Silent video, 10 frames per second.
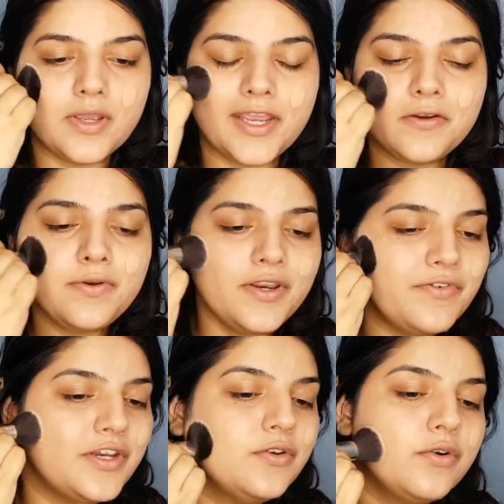I don't
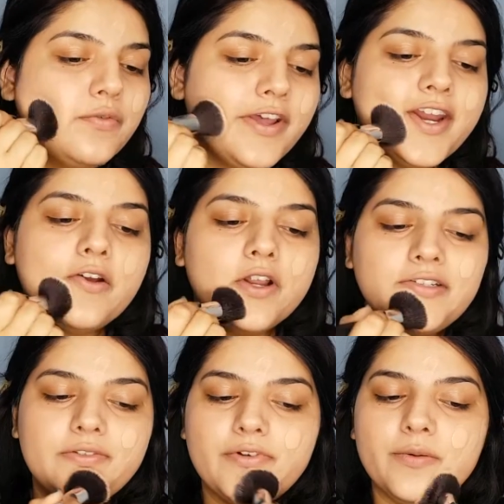even know where I got
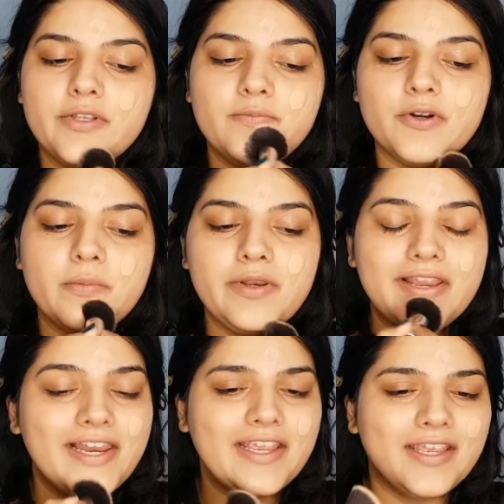this from. It's
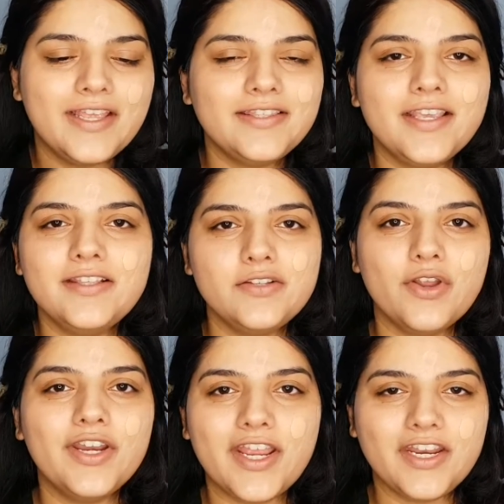probably like it's
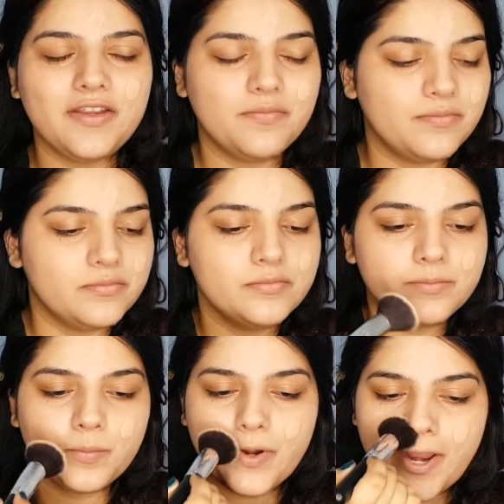not any
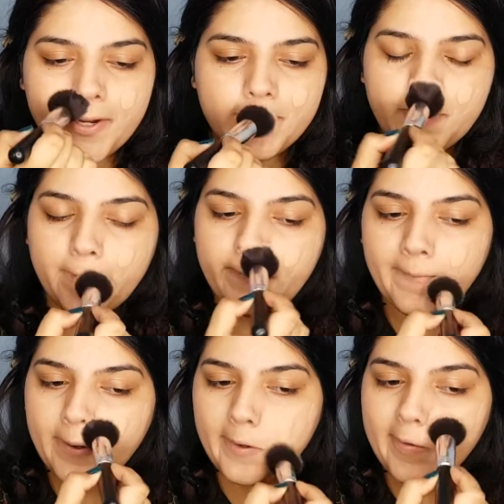brand,
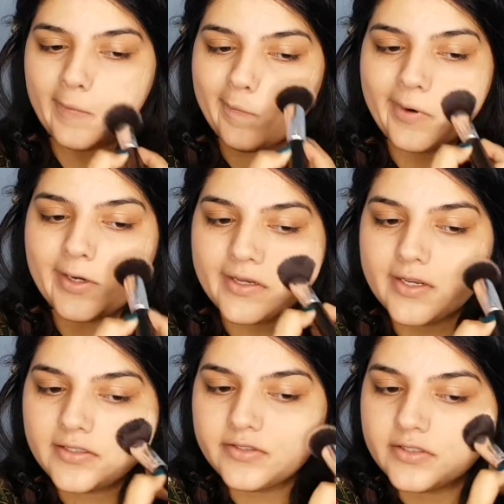but
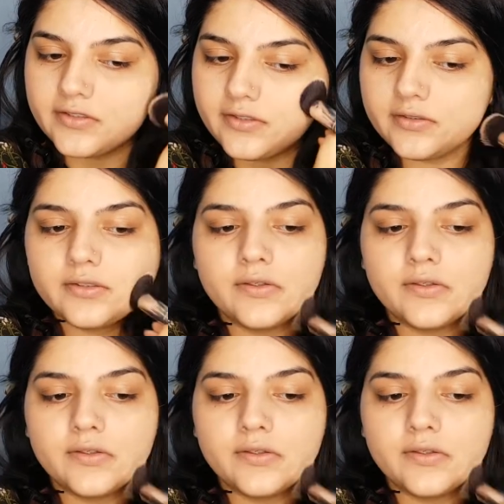it's just